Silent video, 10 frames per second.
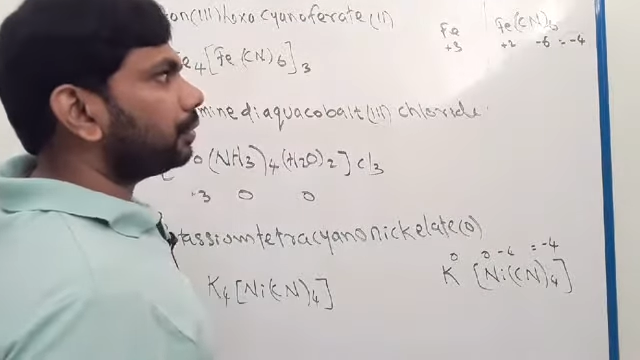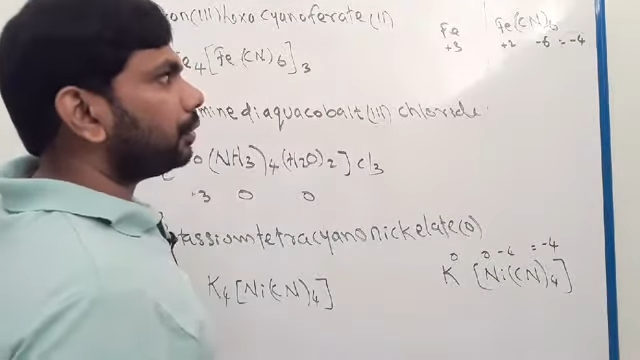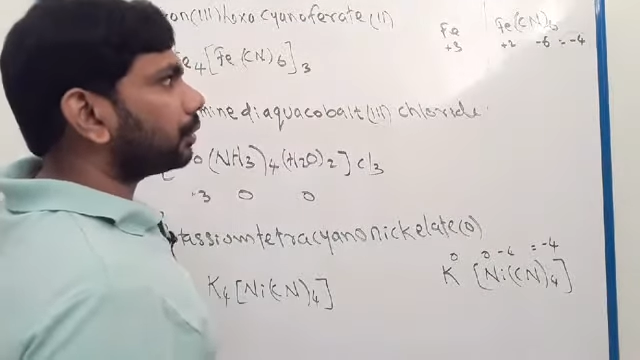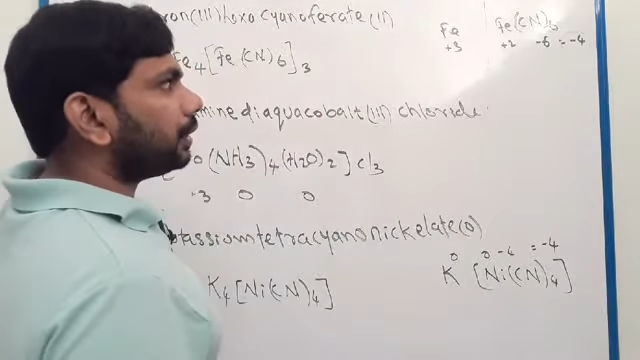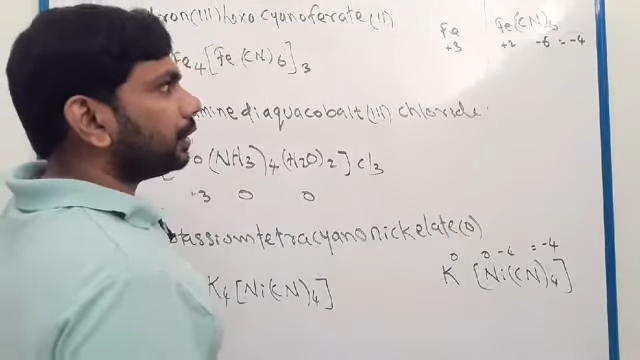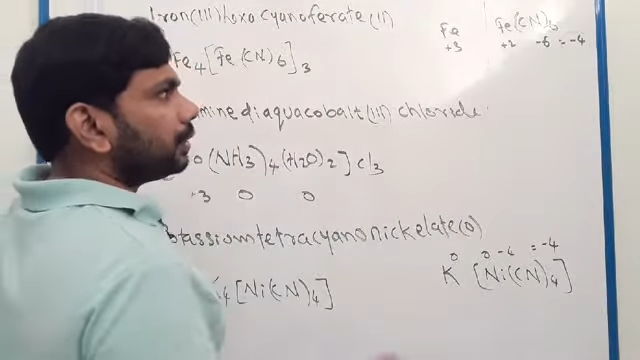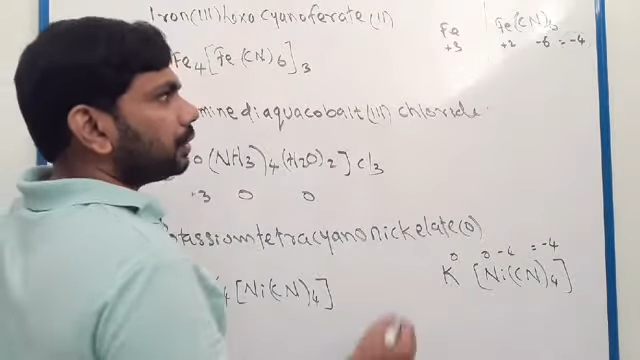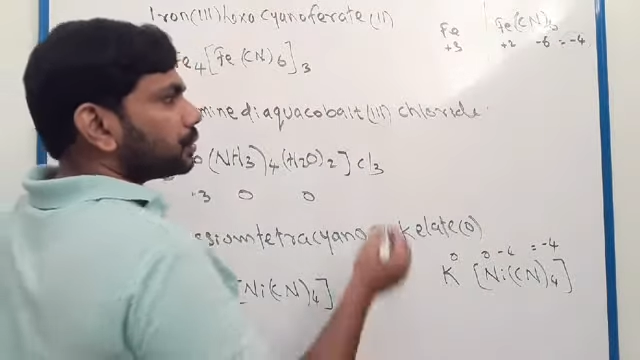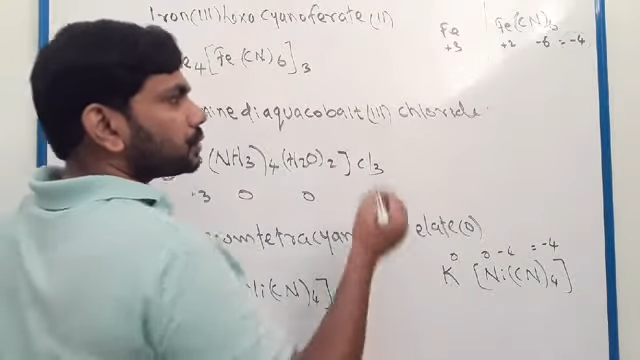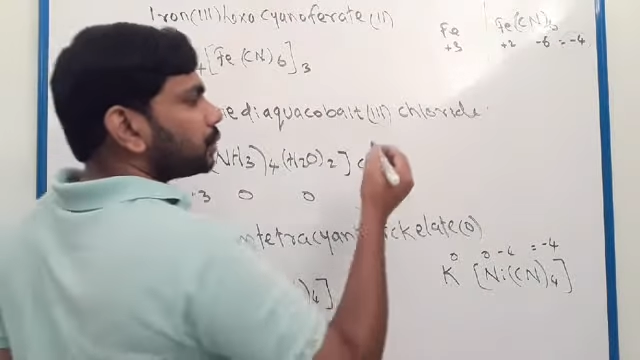
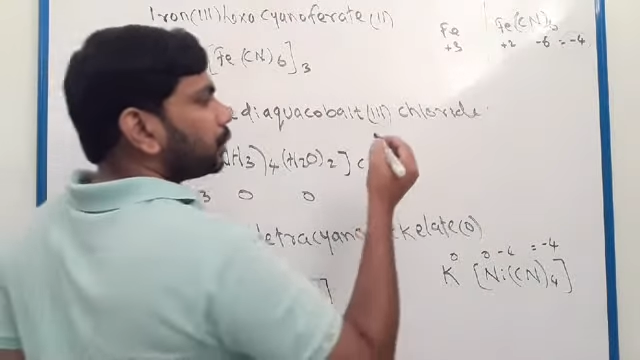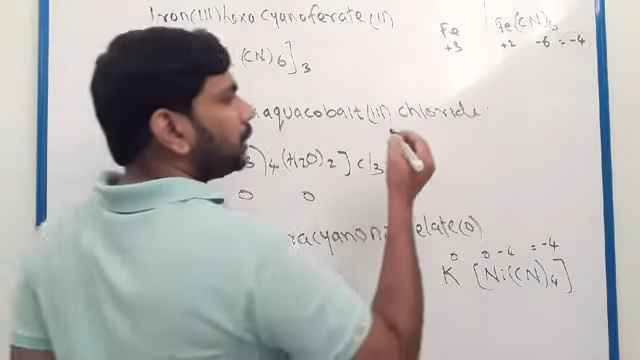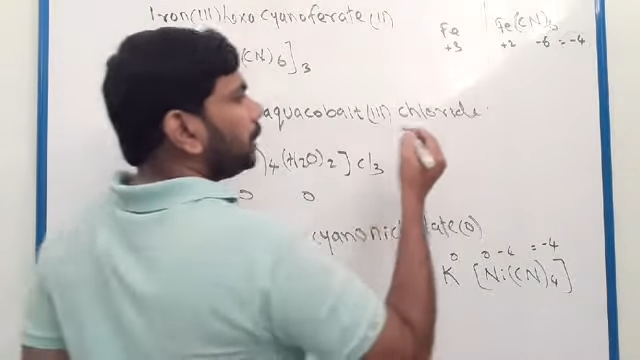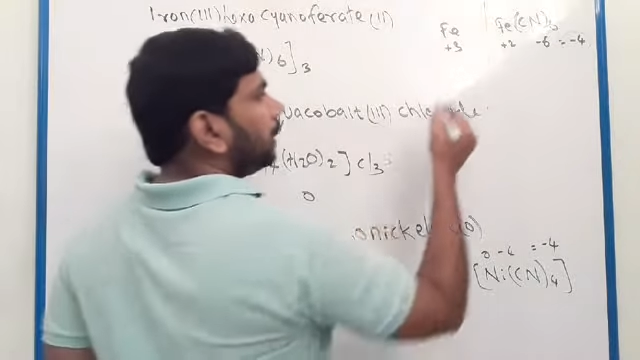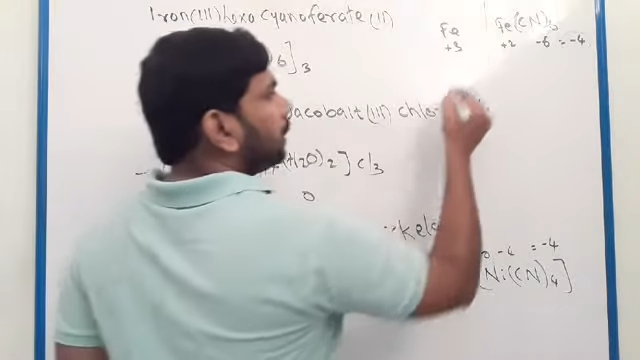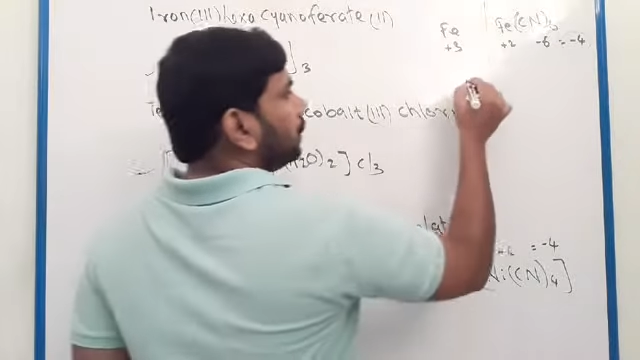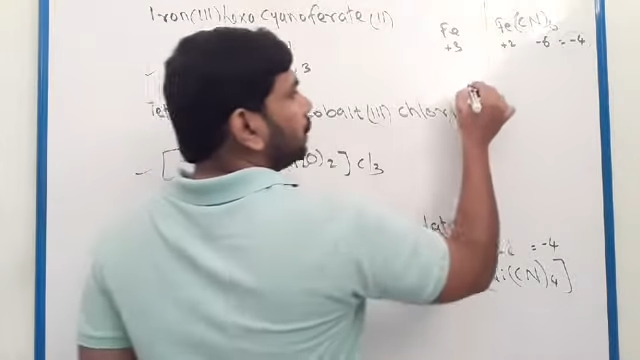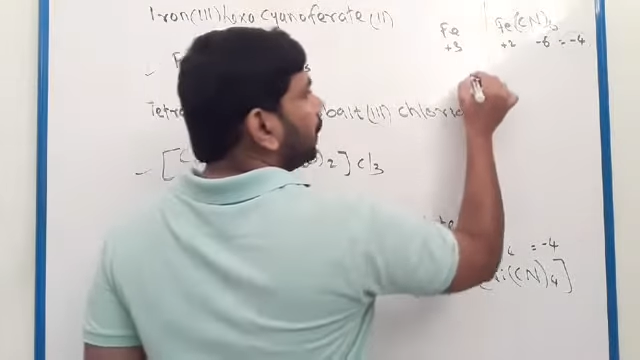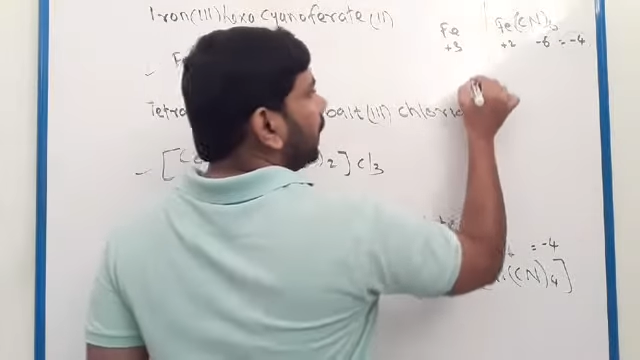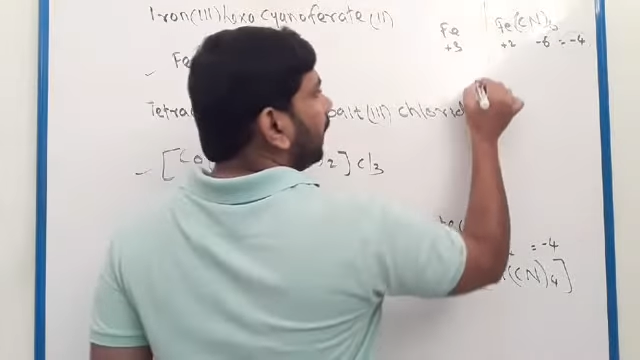Okay, so here
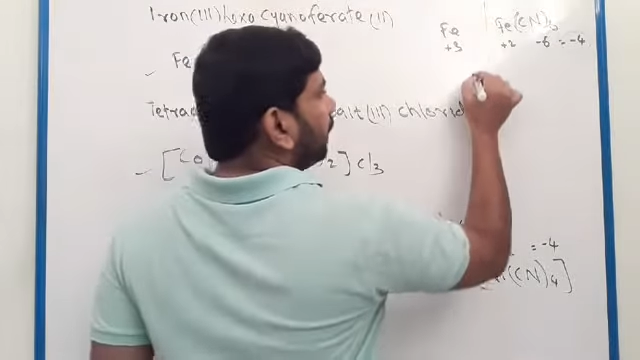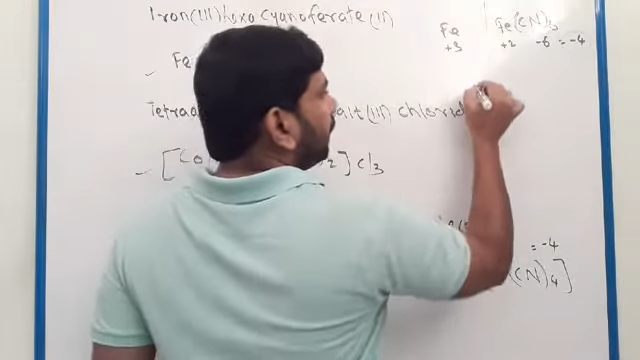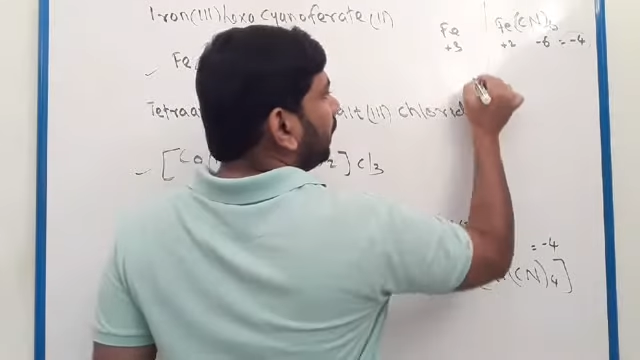you have